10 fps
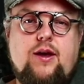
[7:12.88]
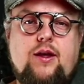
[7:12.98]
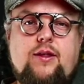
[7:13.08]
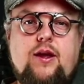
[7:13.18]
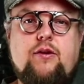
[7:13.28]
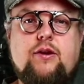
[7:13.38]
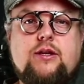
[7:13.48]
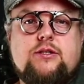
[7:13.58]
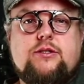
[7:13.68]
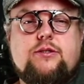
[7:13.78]
And here it
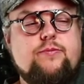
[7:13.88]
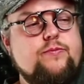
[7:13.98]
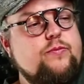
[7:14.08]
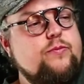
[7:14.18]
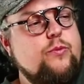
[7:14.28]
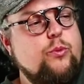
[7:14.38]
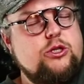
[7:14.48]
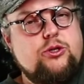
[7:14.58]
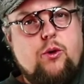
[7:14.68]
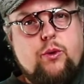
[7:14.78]
is. We
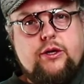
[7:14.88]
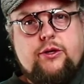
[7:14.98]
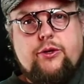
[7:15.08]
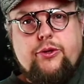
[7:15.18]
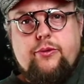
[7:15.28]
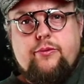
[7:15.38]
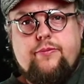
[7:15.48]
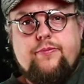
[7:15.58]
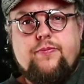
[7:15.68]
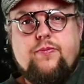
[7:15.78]
saw what it could do
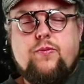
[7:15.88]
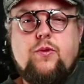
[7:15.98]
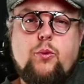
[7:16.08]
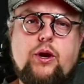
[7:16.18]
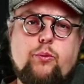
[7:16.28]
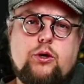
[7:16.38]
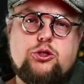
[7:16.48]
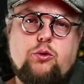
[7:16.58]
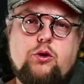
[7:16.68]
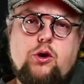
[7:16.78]
when it was
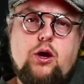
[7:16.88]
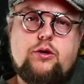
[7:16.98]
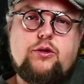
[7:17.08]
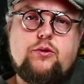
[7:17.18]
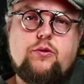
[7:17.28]
overclocked.